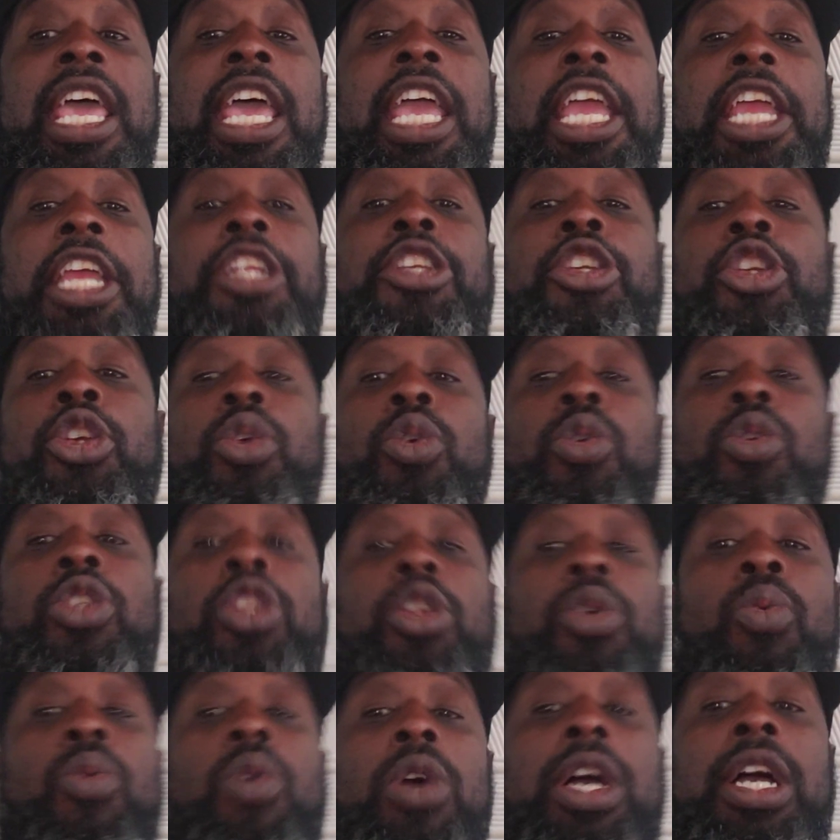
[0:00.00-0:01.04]
he'll choose
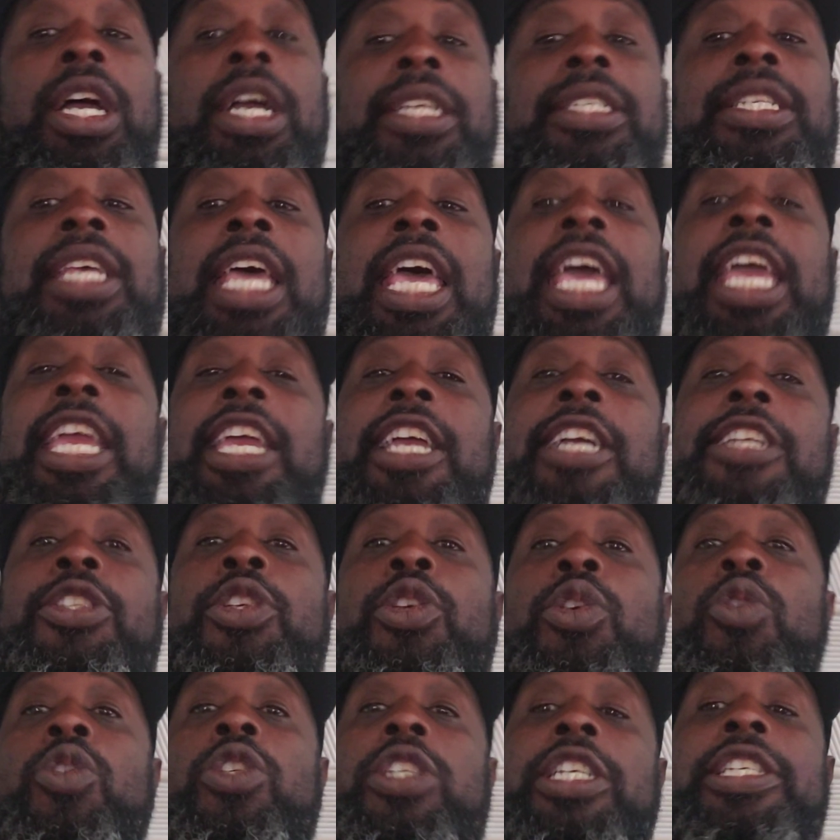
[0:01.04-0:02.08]

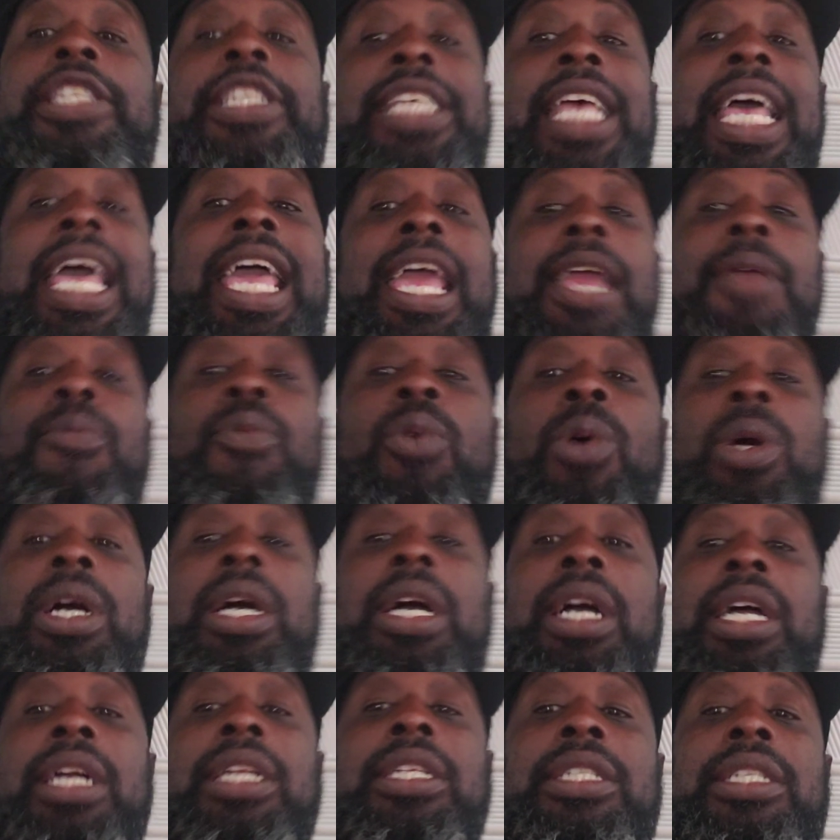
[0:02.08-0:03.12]
the same
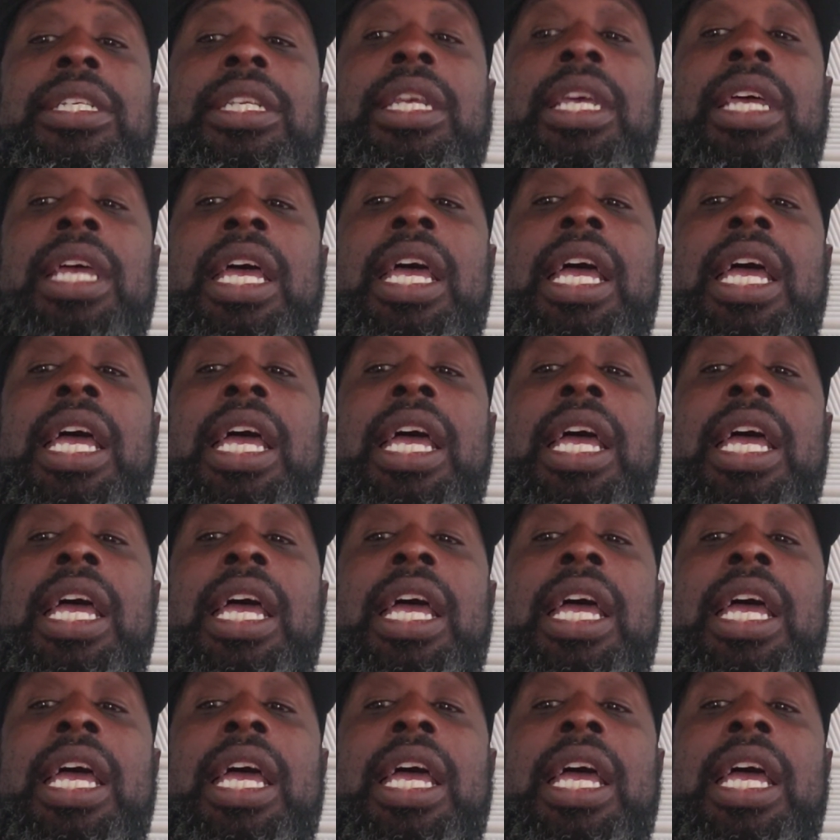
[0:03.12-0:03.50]
ones